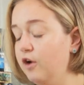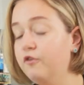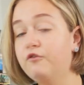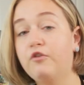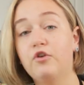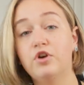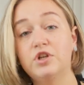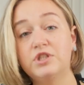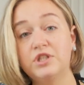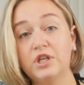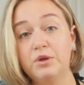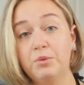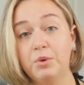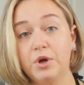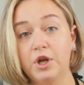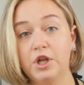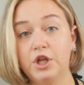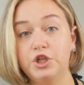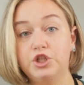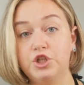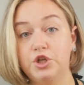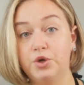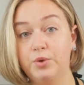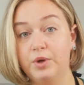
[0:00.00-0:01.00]
First thing we're
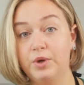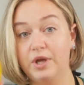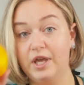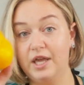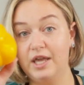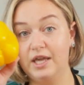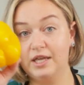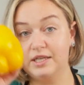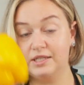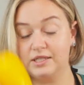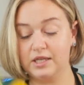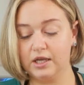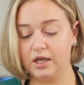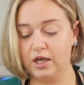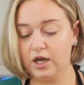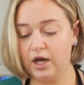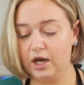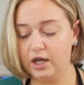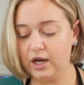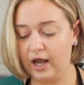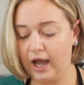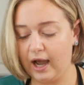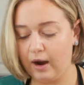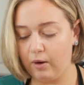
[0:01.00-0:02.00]
gonna do is
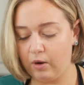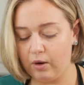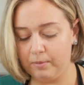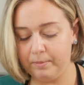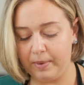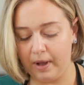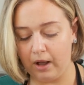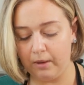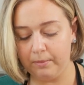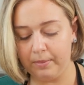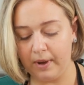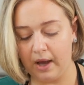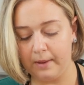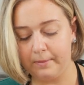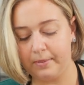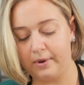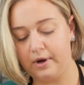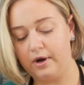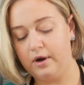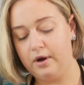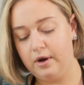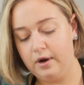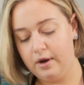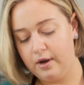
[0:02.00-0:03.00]
cut our bell
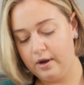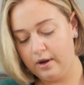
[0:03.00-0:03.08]
pepper.